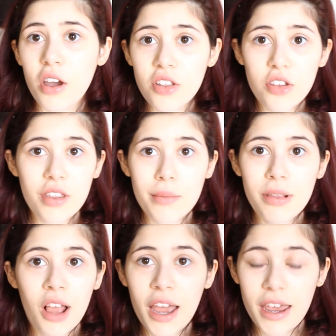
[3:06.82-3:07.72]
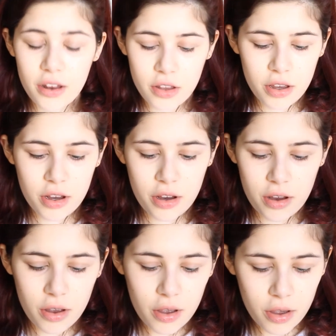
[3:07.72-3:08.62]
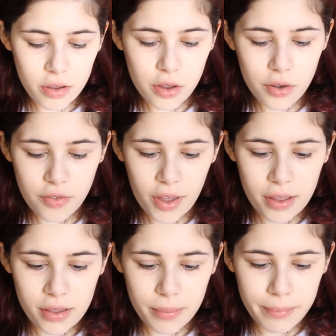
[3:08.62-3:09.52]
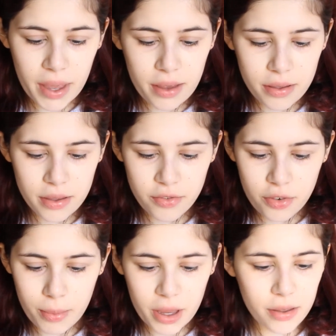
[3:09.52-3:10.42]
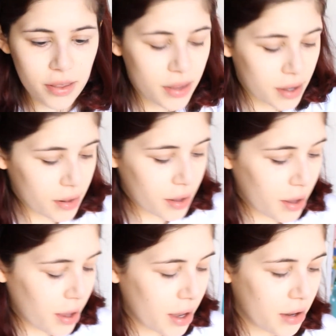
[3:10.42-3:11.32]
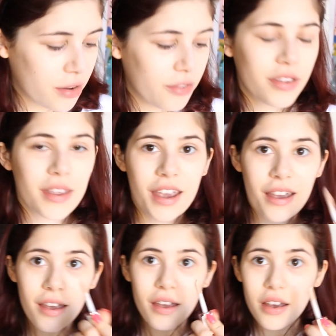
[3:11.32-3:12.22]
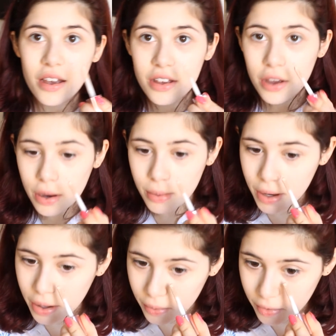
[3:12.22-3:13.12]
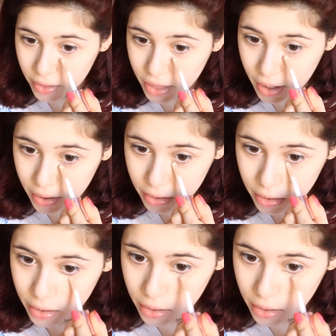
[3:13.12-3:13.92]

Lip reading: So I just apply it to sort of as a base for my concealer, and obviously going with this